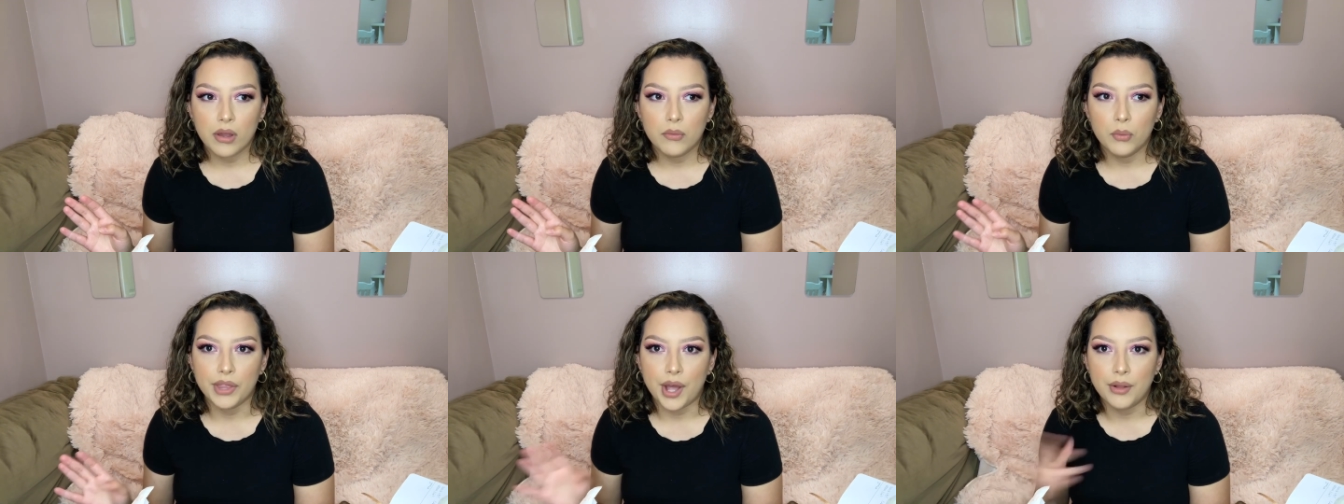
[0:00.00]

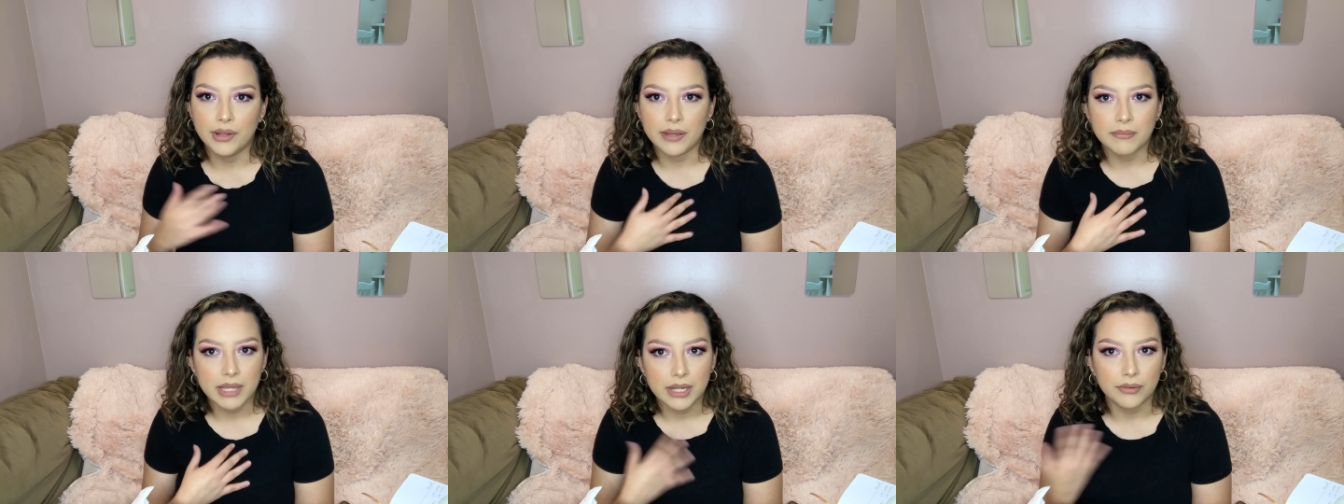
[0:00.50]
without like
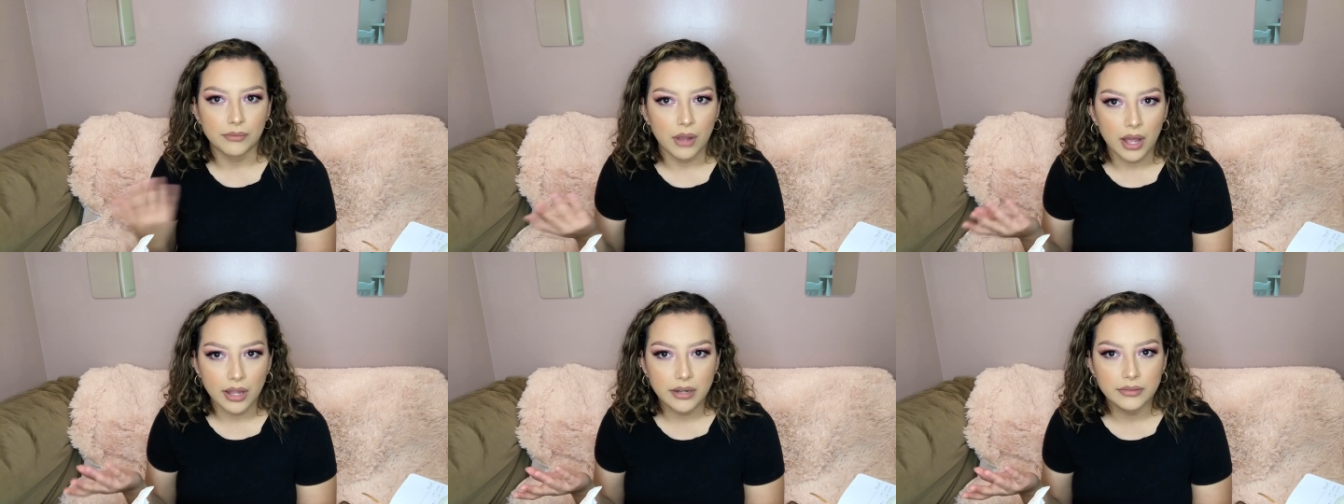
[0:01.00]
me and
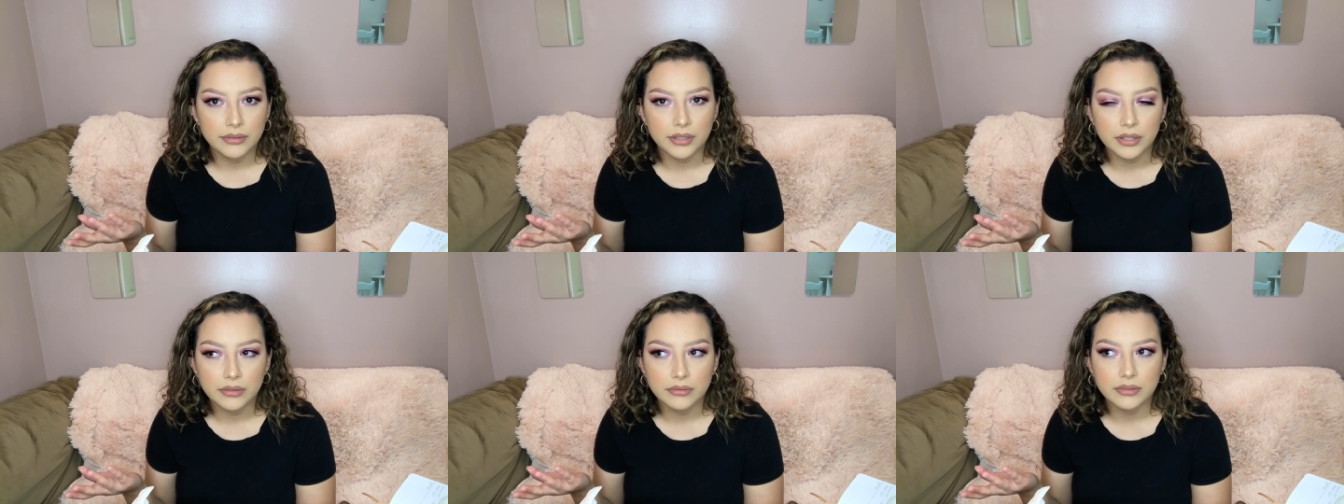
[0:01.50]
Rod, you
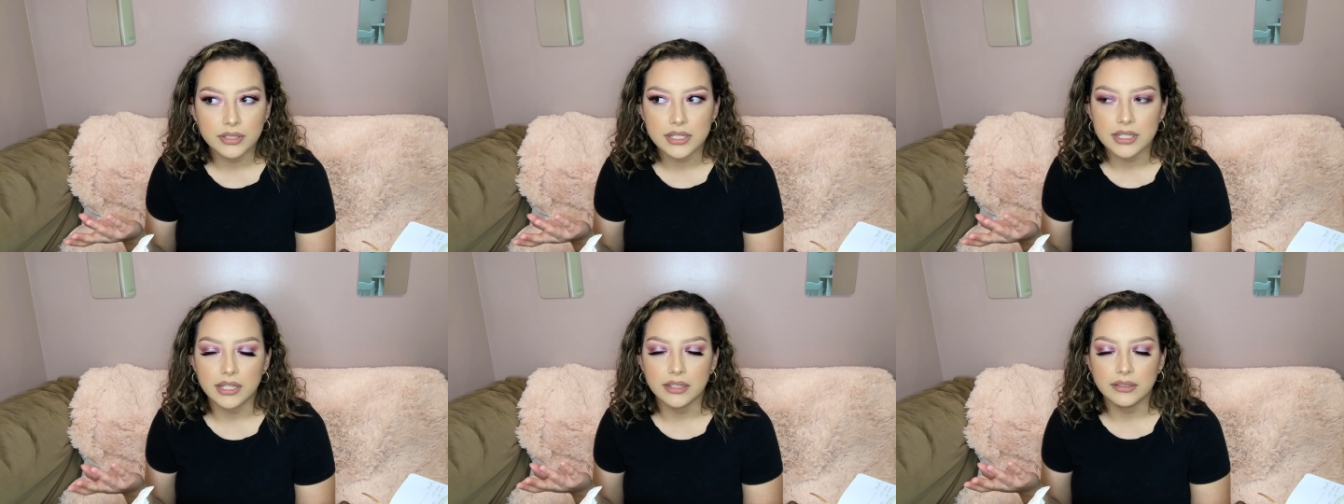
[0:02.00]
know,
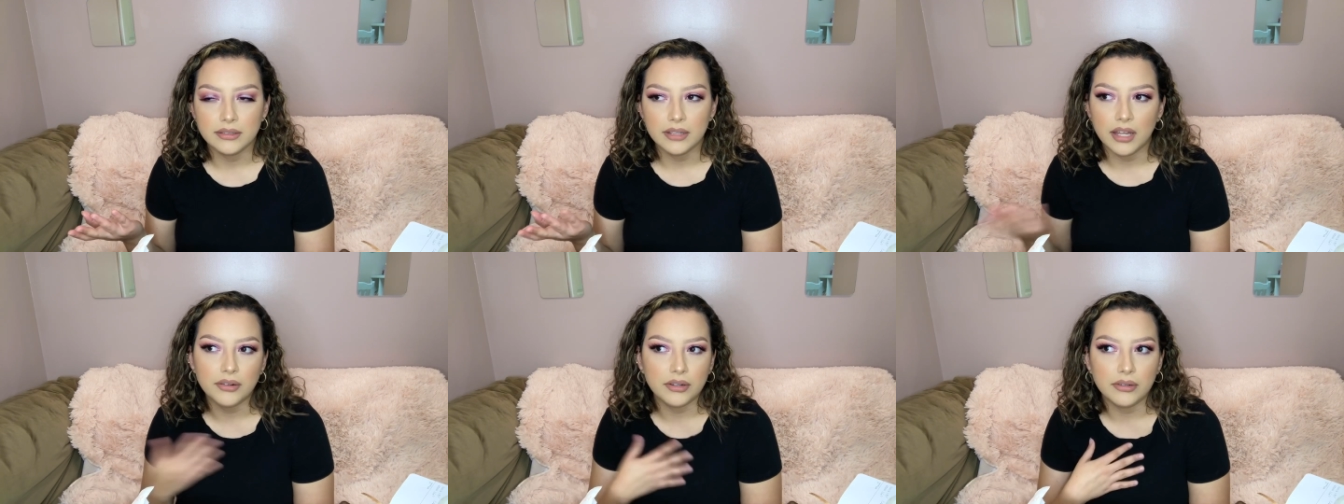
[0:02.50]
because like,
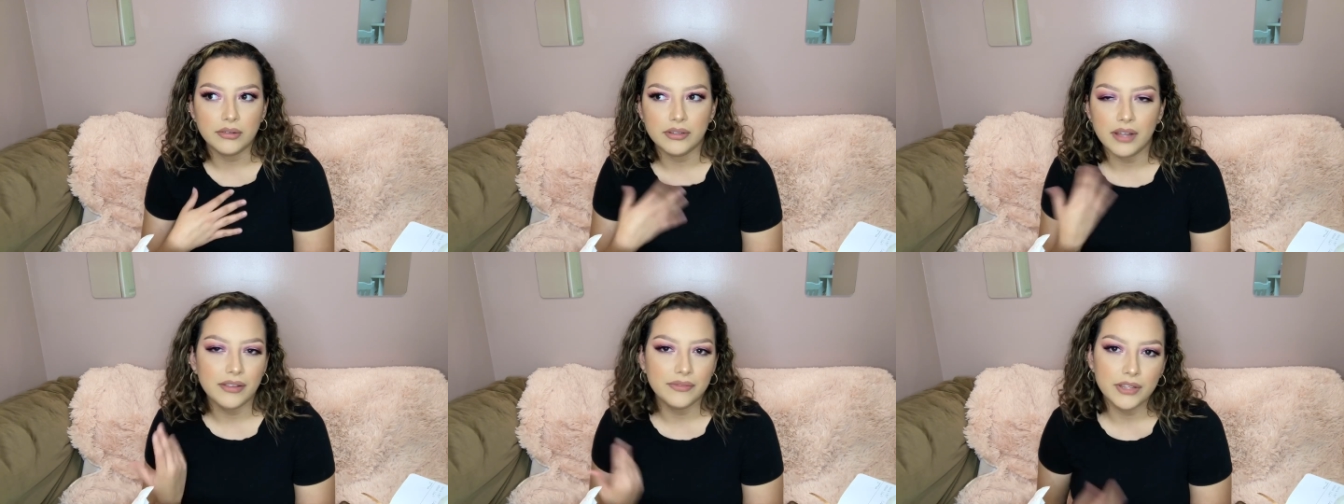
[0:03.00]
I don't know,
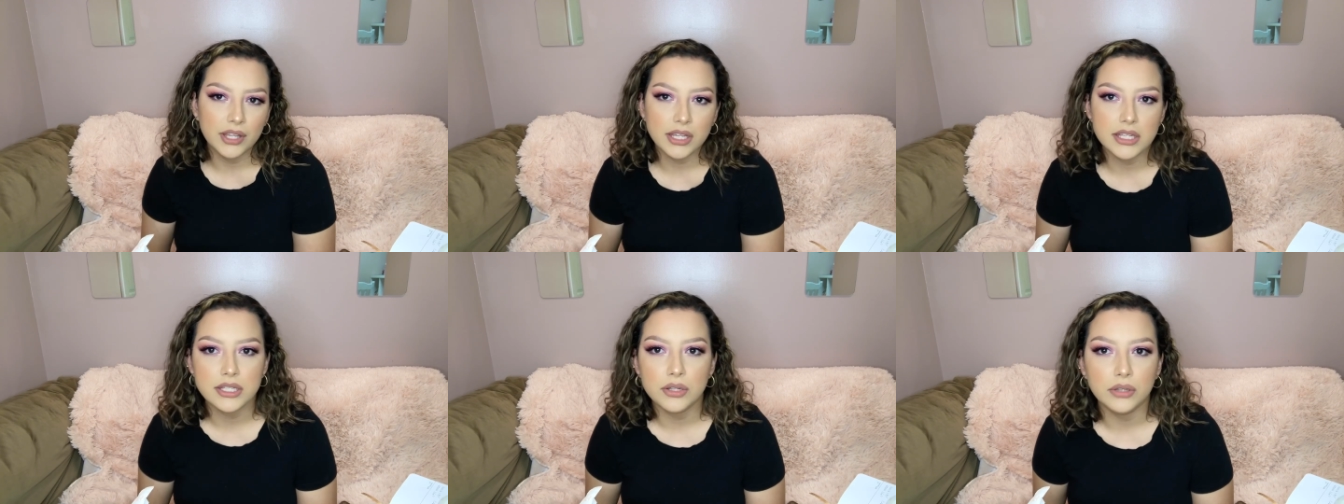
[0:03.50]
I feel like
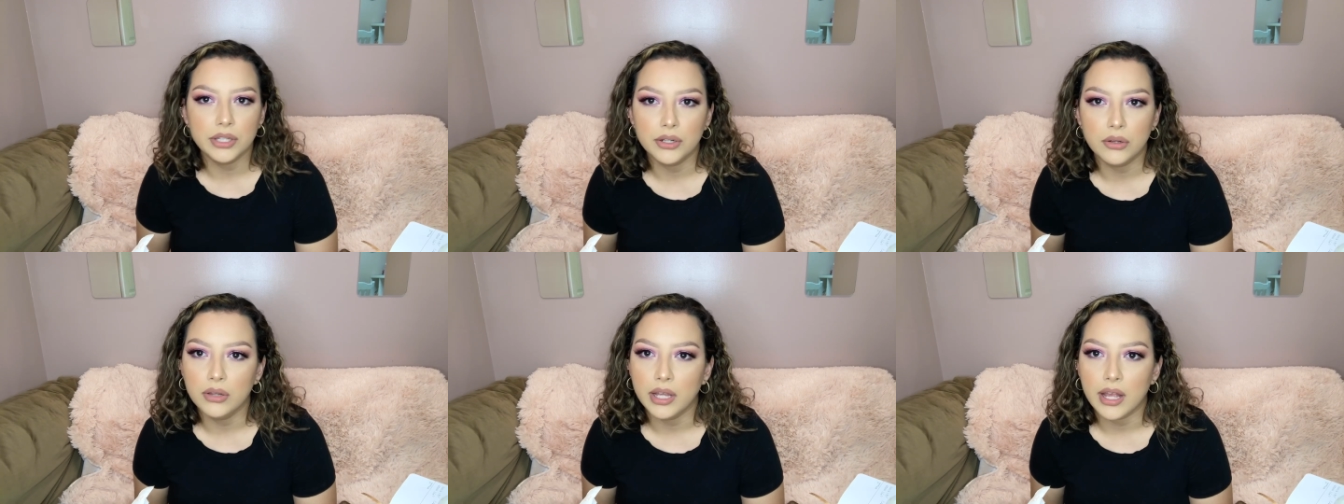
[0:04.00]
he's still
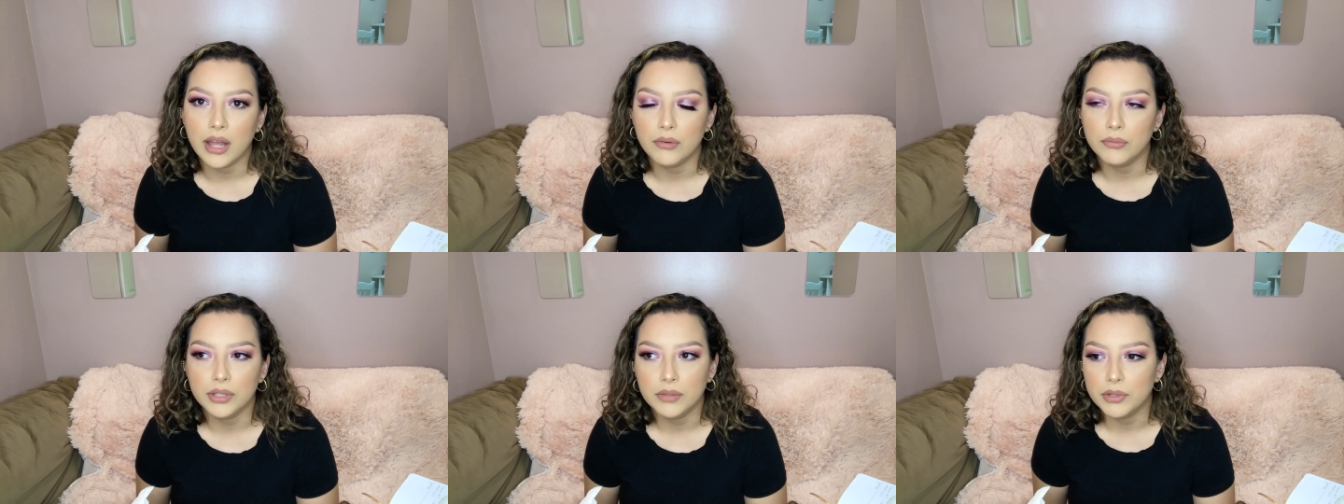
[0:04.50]
little, like I
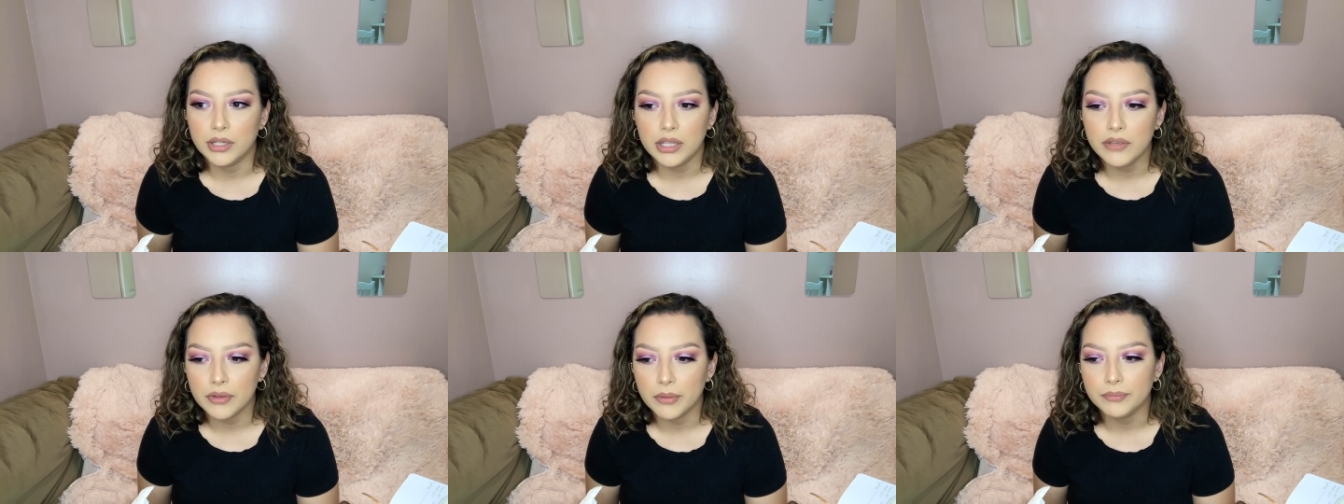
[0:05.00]
don't really want to
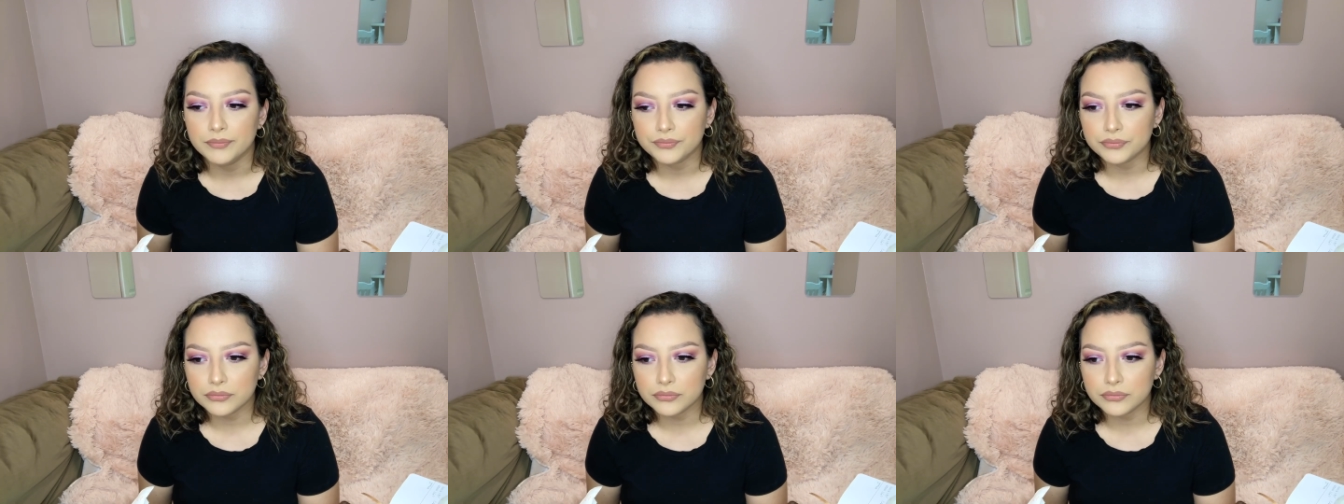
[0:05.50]
leave him.